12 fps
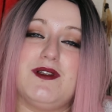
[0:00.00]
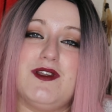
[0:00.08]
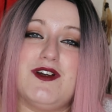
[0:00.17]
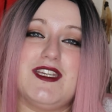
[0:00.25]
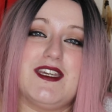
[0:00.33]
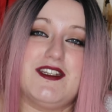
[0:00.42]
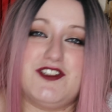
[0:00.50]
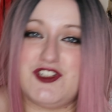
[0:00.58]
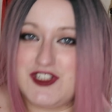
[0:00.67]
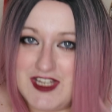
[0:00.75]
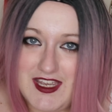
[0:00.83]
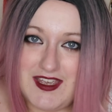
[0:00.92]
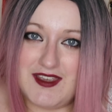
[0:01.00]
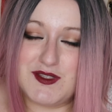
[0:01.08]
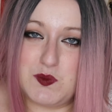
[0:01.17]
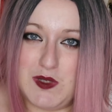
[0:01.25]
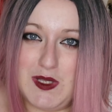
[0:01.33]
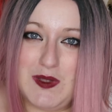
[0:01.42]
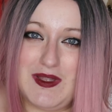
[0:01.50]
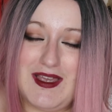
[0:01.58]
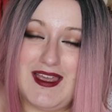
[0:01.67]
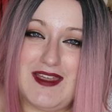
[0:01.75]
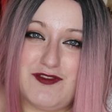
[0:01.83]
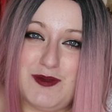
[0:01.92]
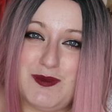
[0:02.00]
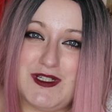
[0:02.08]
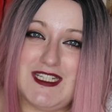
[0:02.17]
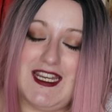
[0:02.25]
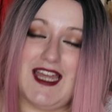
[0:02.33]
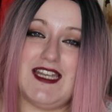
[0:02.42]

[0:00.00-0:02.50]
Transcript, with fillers: like and share as well, everybody.